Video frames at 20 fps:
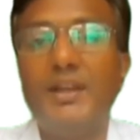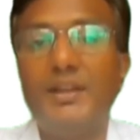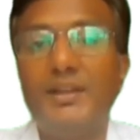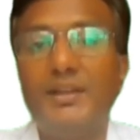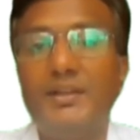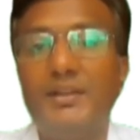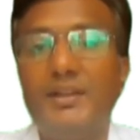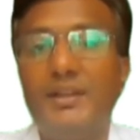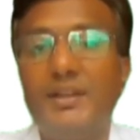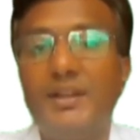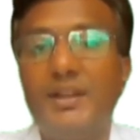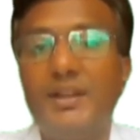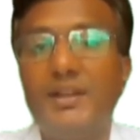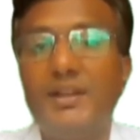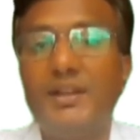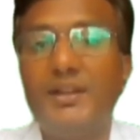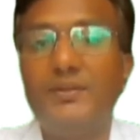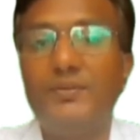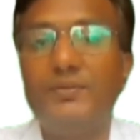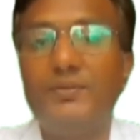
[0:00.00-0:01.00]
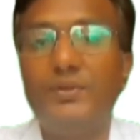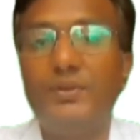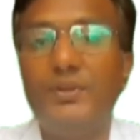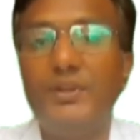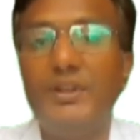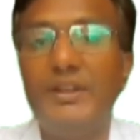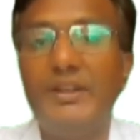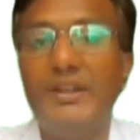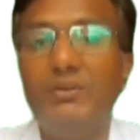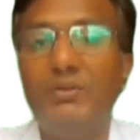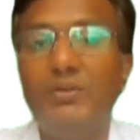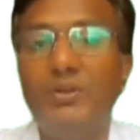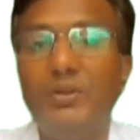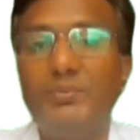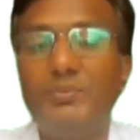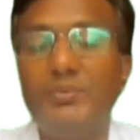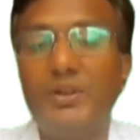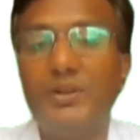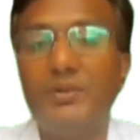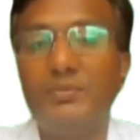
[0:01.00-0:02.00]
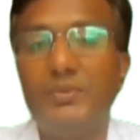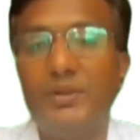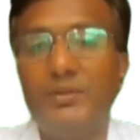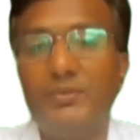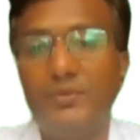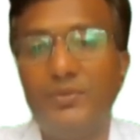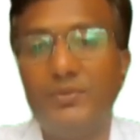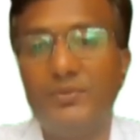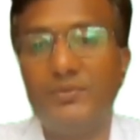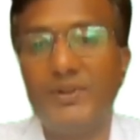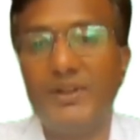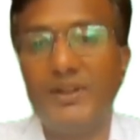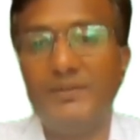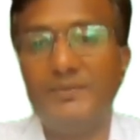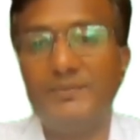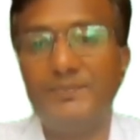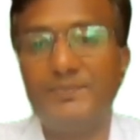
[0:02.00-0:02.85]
indicating a fully developed thermal profile.